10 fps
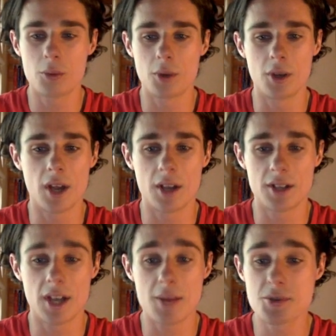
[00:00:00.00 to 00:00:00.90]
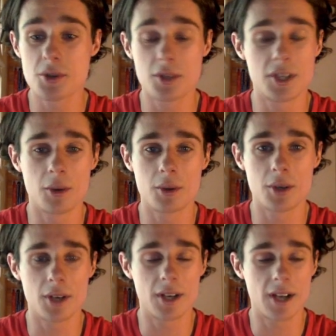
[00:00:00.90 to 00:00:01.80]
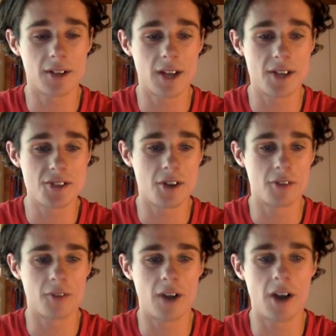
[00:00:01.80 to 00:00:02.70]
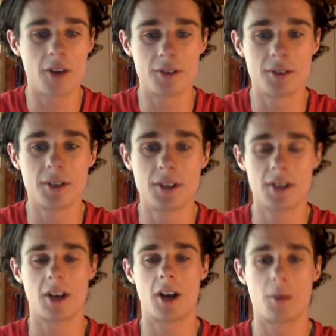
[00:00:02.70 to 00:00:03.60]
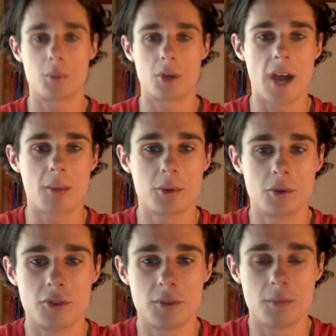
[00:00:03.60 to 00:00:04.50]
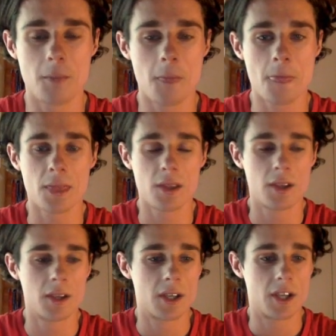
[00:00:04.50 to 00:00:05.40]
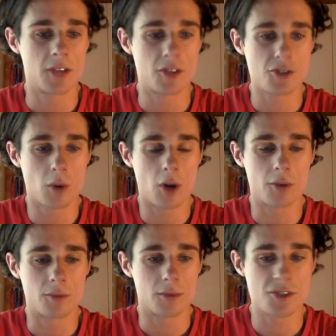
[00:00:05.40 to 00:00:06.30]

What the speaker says: But, absolutely killing it at Adelaide so far, and I'm pretty happy with him in the squad.